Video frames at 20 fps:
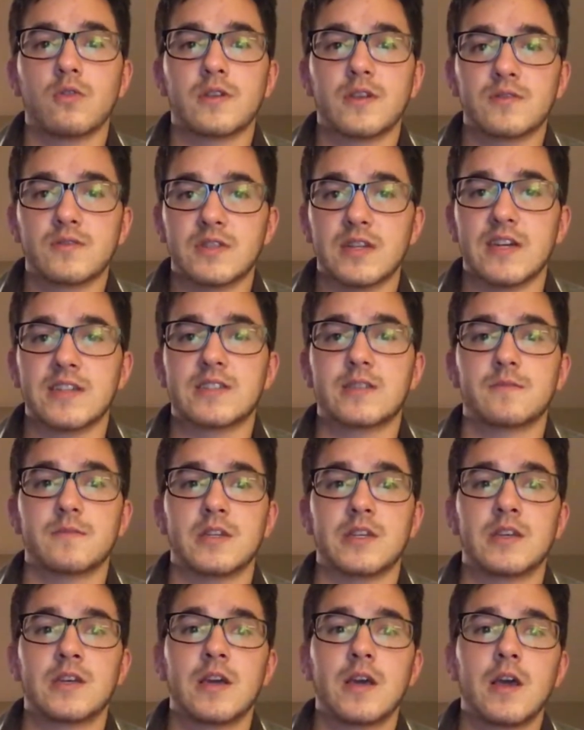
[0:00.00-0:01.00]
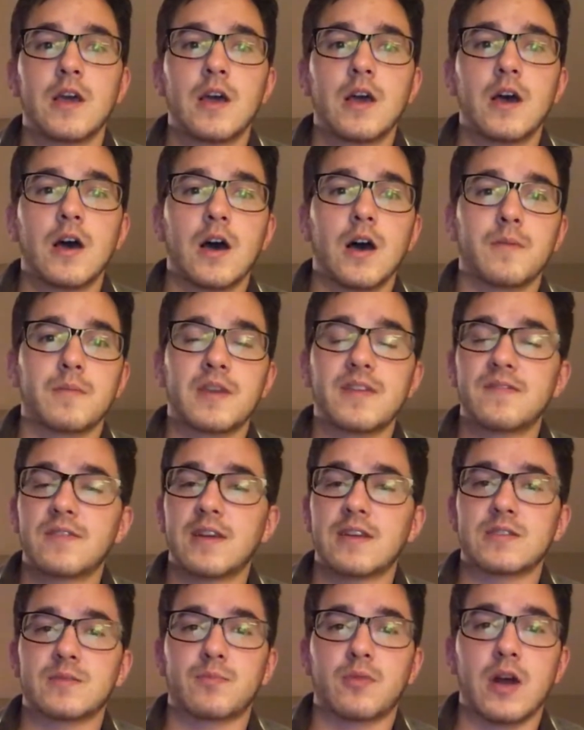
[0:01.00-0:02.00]
He was nice to me, even
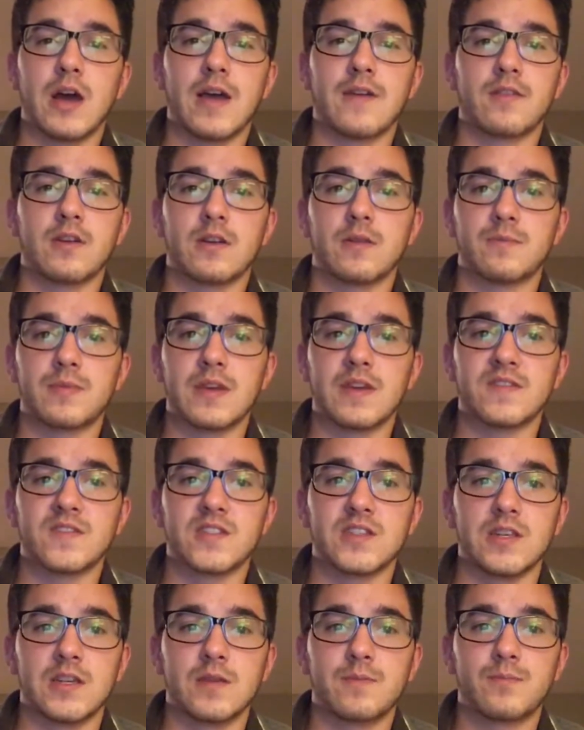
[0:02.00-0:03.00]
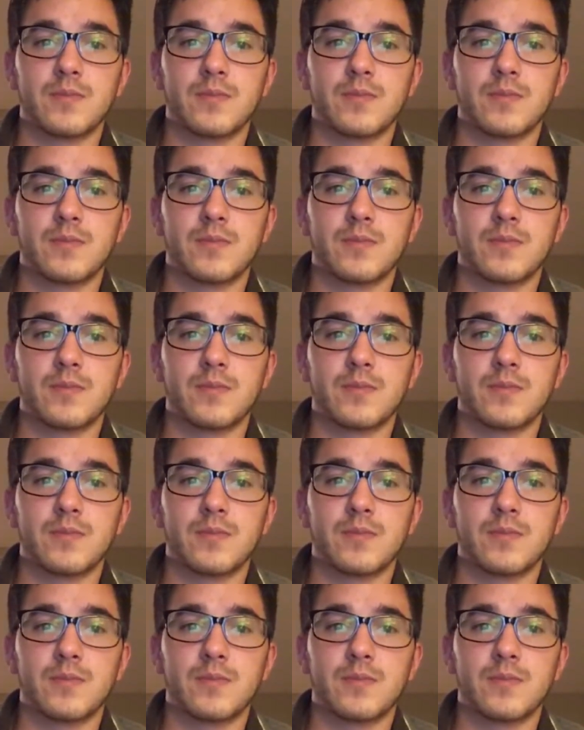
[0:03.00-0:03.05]
as a private and a PFC.